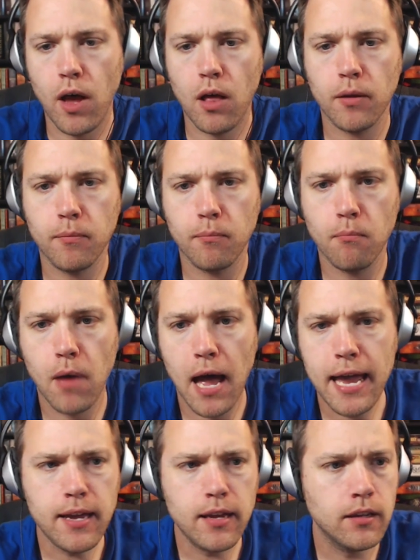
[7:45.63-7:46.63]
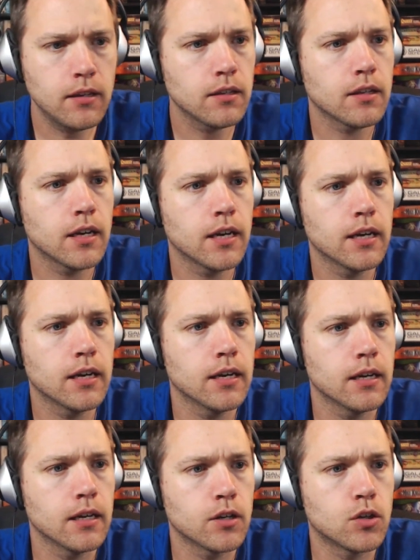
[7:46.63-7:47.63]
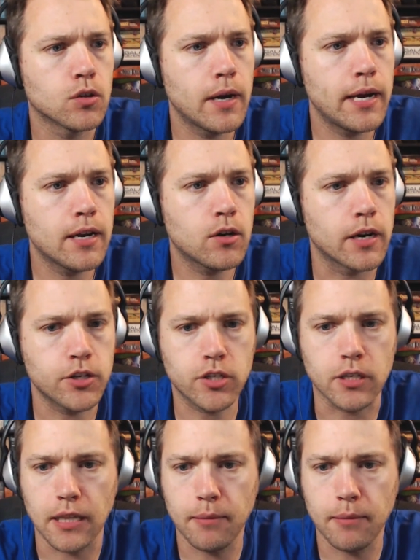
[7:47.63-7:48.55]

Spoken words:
Well, my great question.